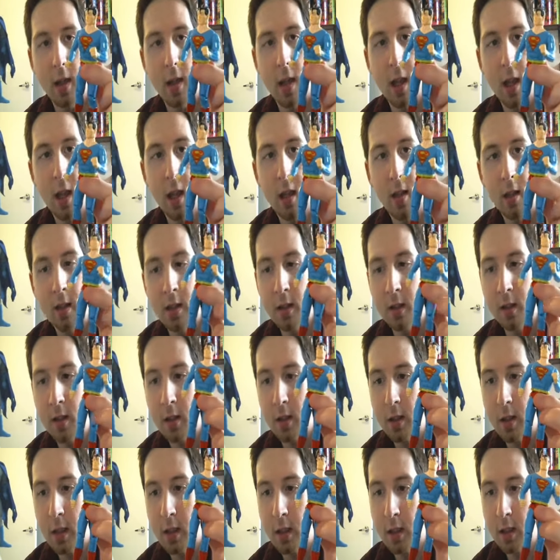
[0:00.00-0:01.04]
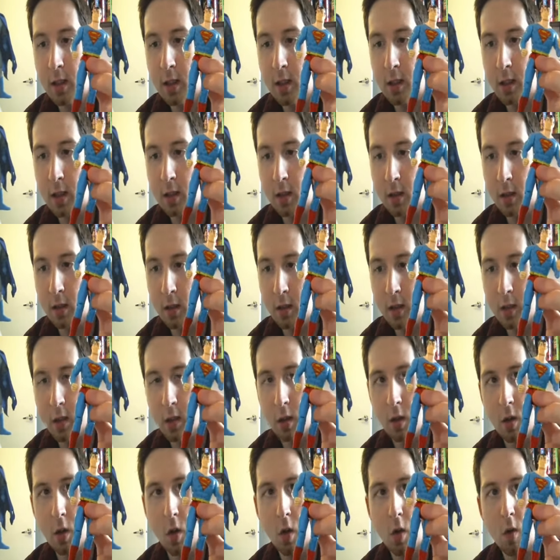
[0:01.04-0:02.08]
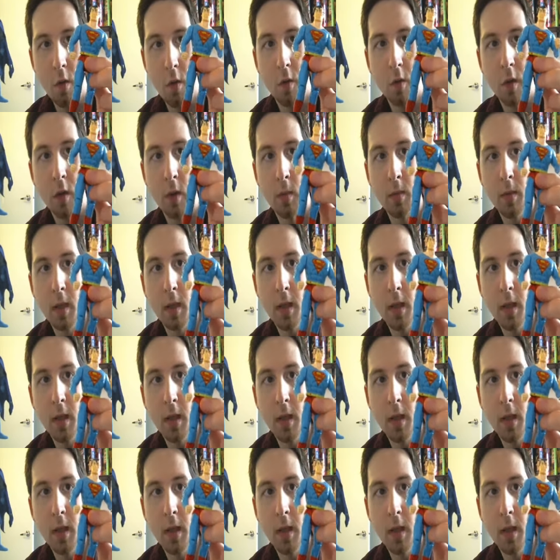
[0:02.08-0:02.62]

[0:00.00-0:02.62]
and in good condition go from